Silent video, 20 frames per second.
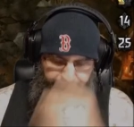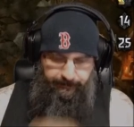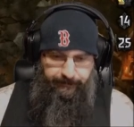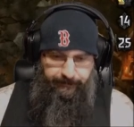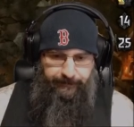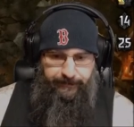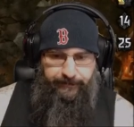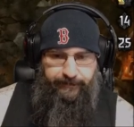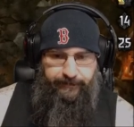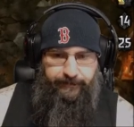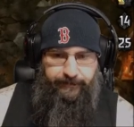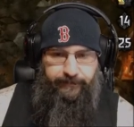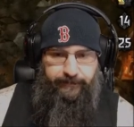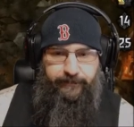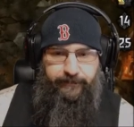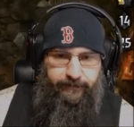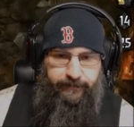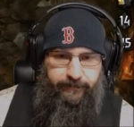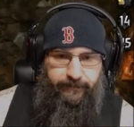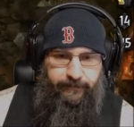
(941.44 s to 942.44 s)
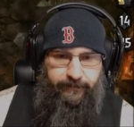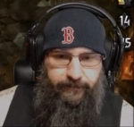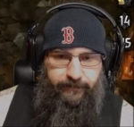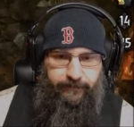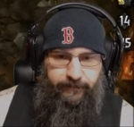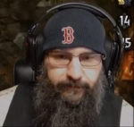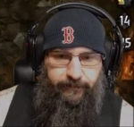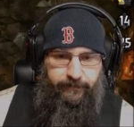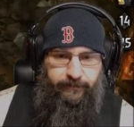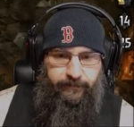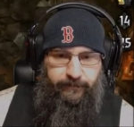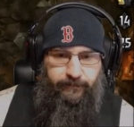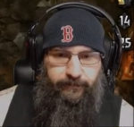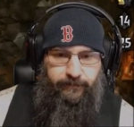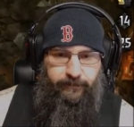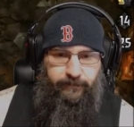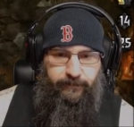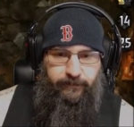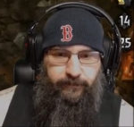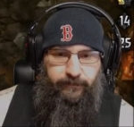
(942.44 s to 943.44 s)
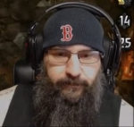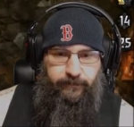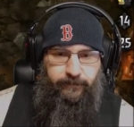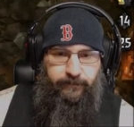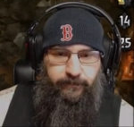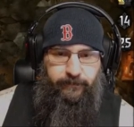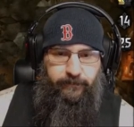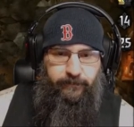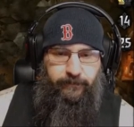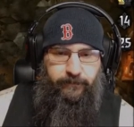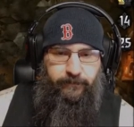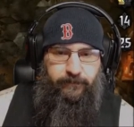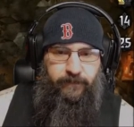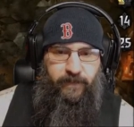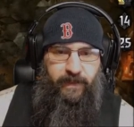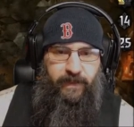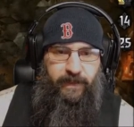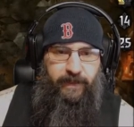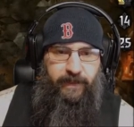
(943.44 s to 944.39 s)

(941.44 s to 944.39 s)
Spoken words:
[no speech]